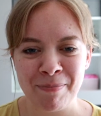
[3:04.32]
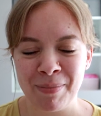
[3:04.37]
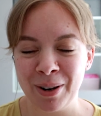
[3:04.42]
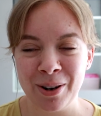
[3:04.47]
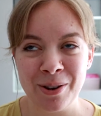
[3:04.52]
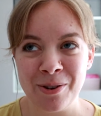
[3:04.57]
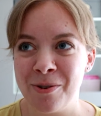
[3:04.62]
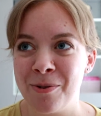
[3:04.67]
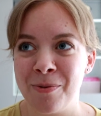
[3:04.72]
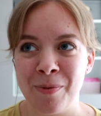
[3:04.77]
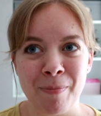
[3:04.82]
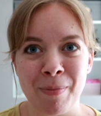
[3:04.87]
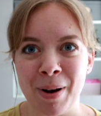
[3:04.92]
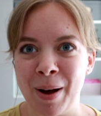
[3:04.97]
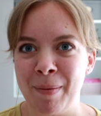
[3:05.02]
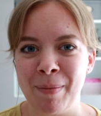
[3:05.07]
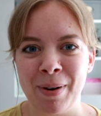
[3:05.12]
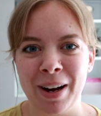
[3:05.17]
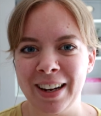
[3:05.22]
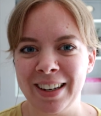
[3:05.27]
blew
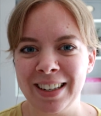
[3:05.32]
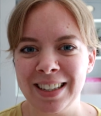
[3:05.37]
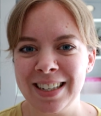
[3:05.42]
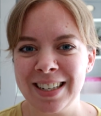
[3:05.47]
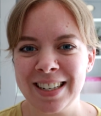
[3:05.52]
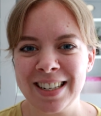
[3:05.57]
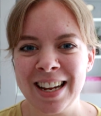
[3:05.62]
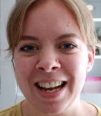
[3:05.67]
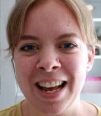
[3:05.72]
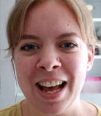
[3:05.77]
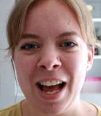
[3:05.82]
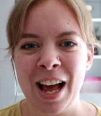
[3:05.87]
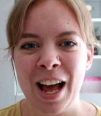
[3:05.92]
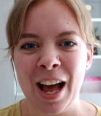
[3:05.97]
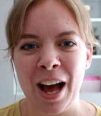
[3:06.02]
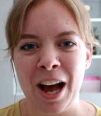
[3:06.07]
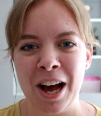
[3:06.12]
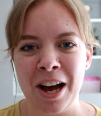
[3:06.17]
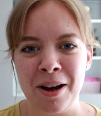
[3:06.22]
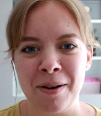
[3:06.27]
my mind,
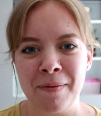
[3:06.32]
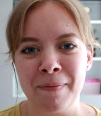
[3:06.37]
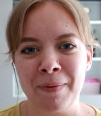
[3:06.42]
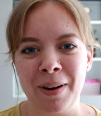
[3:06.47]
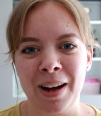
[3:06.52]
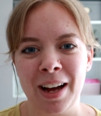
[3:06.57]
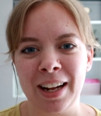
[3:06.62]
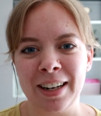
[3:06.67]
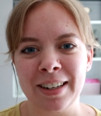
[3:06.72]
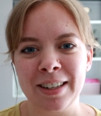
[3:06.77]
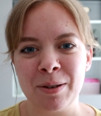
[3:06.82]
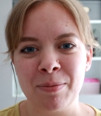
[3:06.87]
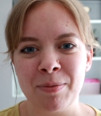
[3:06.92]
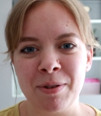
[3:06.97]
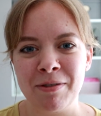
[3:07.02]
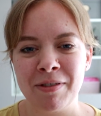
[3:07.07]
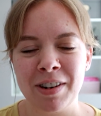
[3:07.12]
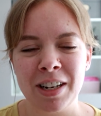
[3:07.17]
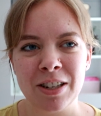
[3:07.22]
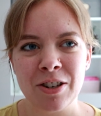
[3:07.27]
and to
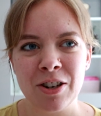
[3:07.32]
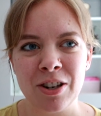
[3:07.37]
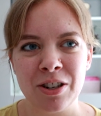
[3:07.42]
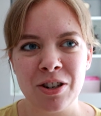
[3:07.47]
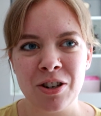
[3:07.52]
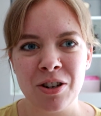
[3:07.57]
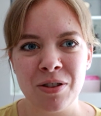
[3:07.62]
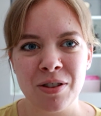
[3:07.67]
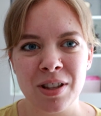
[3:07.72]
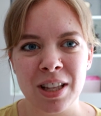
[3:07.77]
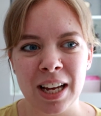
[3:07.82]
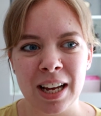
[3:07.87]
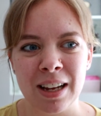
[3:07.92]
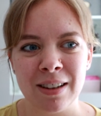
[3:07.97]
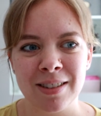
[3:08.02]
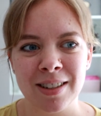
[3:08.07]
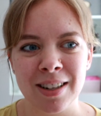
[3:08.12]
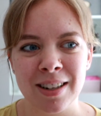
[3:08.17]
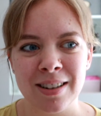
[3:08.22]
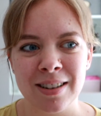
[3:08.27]
be reaching
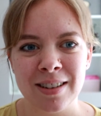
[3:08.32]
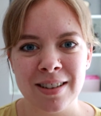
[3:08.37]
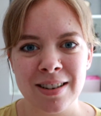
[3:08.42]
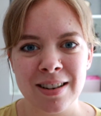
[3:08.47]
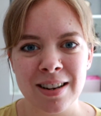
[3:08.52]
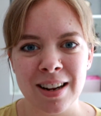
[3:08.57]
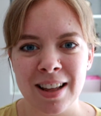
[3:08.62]
2,000